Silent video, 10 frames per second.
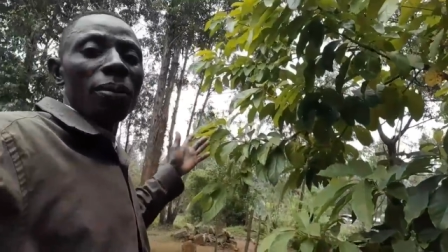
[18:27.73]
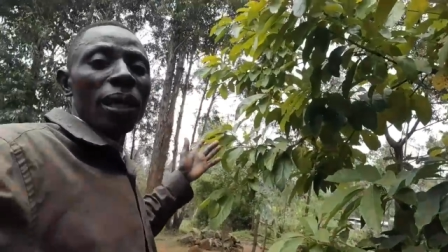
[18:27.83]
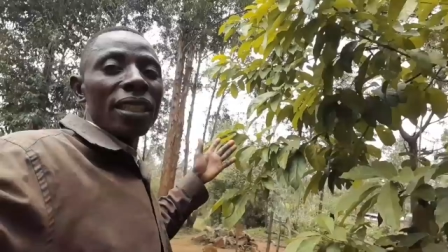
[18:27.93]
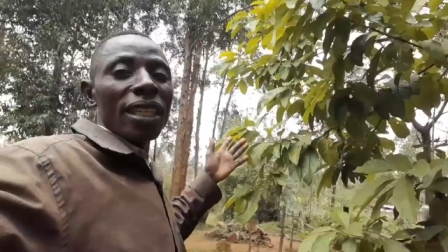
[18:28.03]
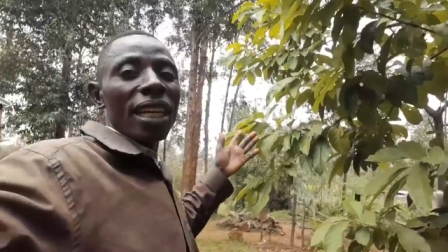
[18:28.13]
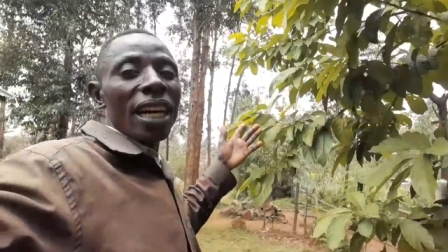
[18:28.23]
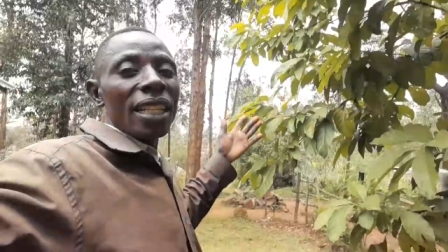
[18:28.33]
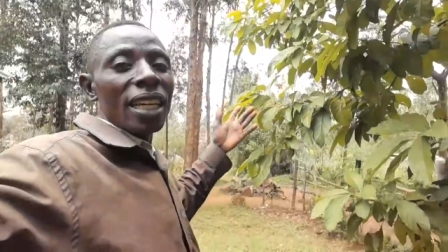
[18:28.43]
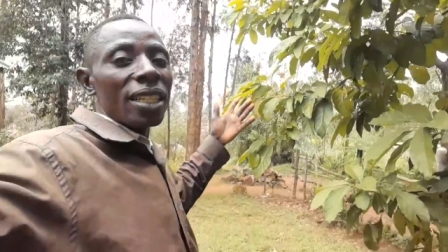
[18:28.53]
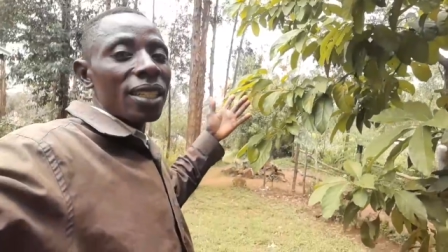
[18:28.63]
I planted
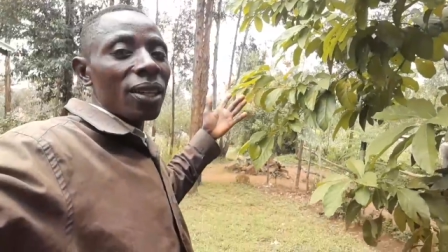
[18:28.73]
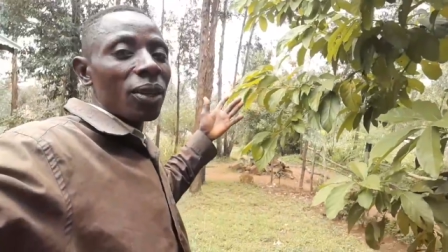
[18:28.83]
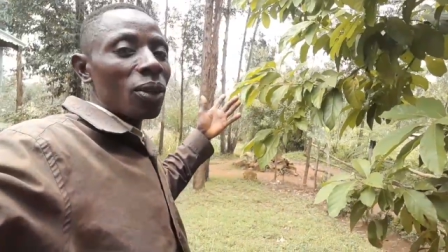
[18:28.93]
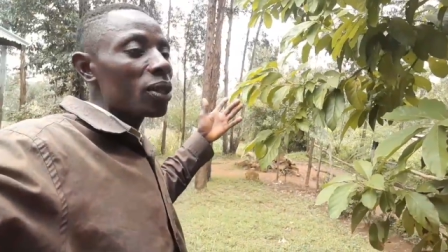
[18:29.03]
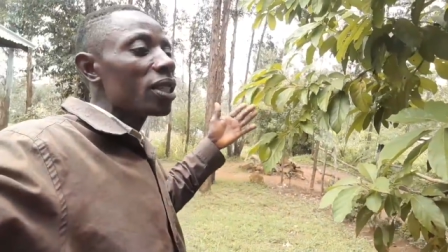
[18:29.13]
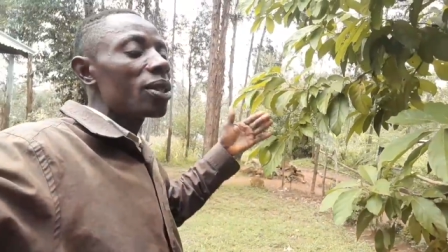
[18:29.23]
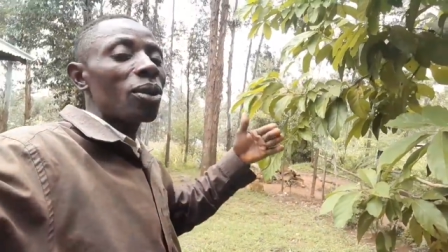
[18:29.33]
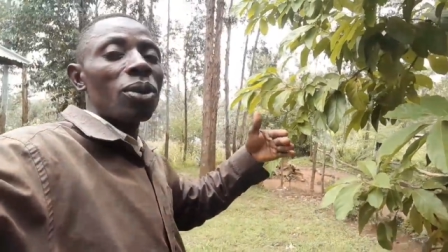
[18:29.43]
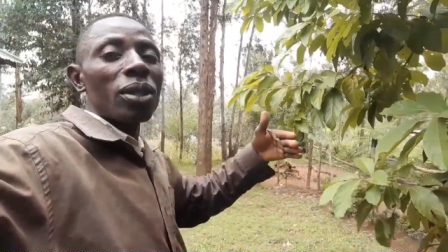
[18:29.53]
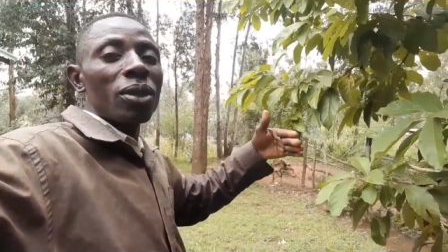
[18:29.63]
others on this
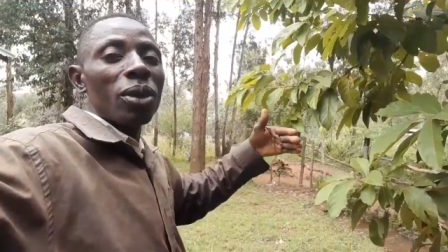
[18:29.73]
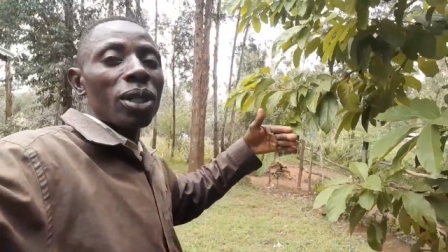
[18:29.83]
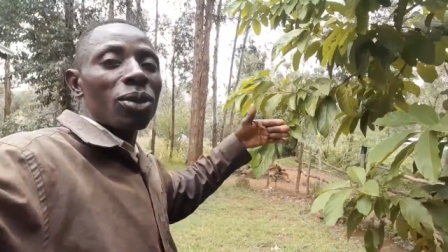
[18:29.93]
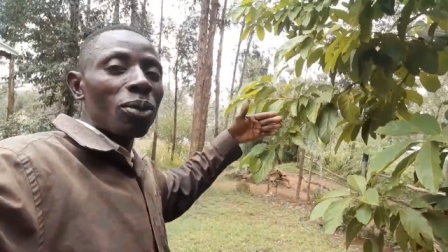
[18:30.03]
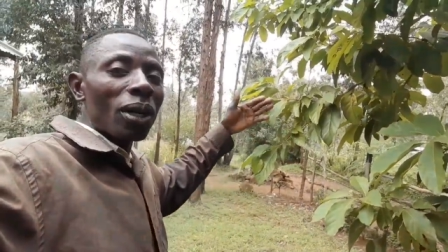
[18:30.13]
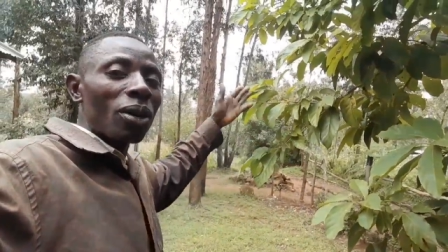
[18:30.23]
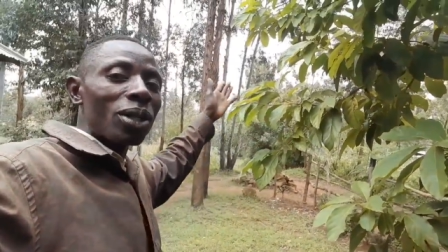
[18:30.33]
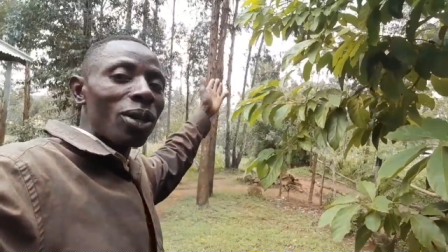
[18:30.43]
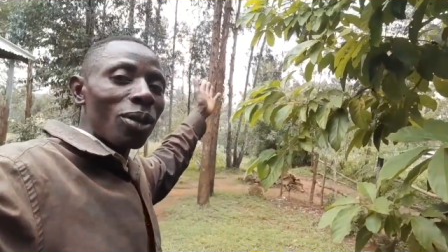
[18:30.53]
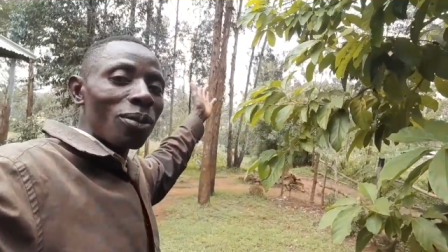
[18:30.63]
road going to
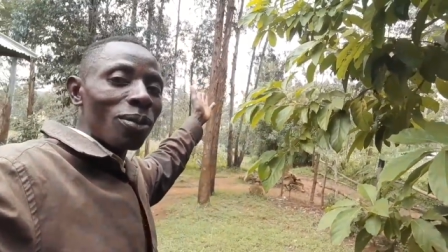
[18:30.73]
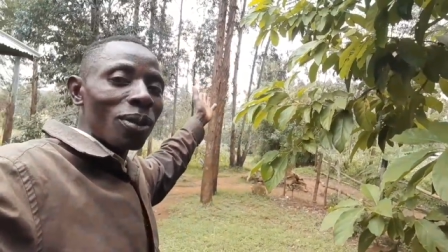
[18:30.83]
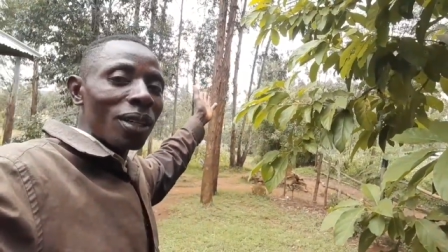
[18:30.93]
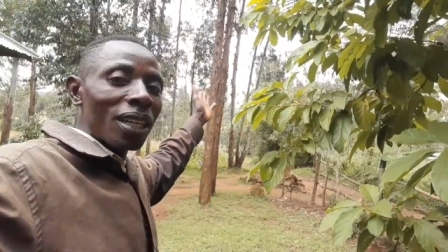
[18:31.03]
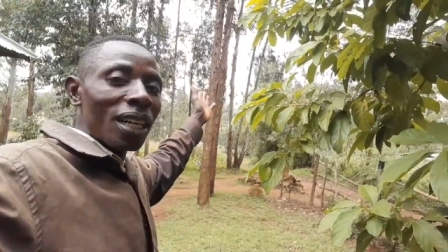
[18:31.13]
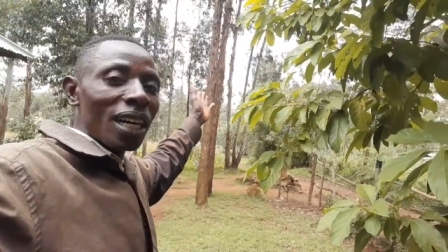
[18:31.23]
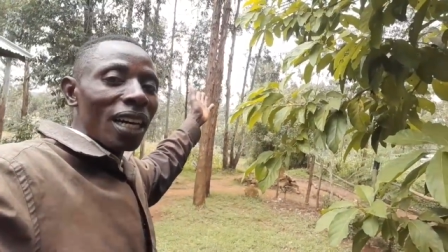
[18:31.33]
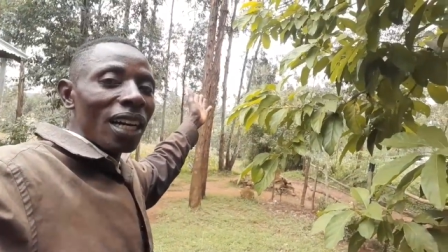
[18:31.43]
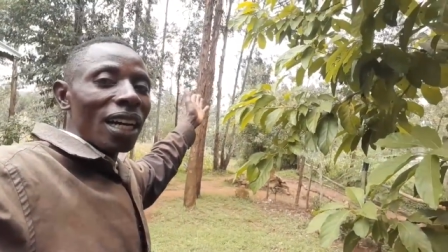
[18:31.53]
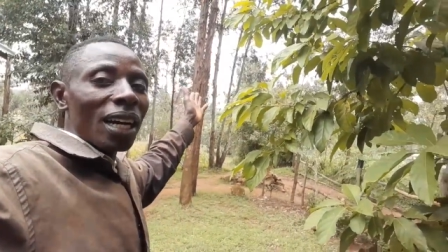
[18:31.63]
Maro's home.
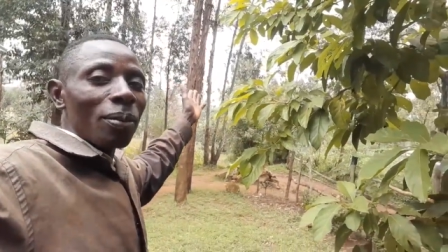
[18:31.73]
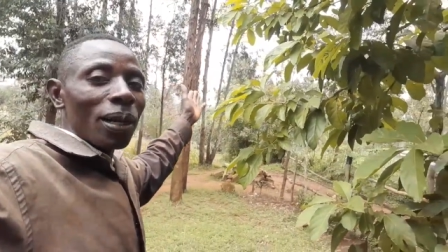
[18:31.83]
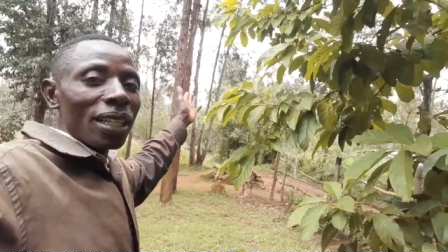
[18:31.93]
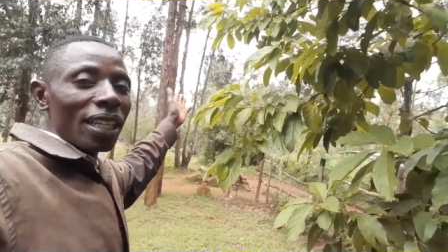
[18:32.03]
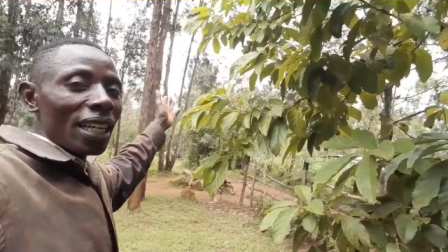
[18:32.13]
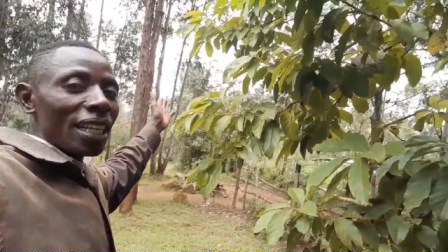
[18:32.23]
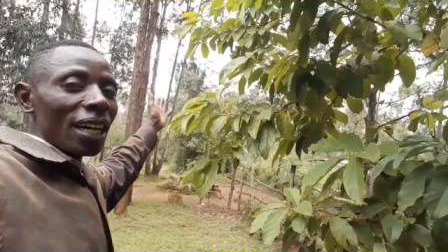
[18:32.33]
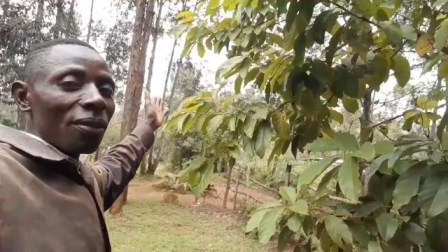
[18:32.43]
I planted another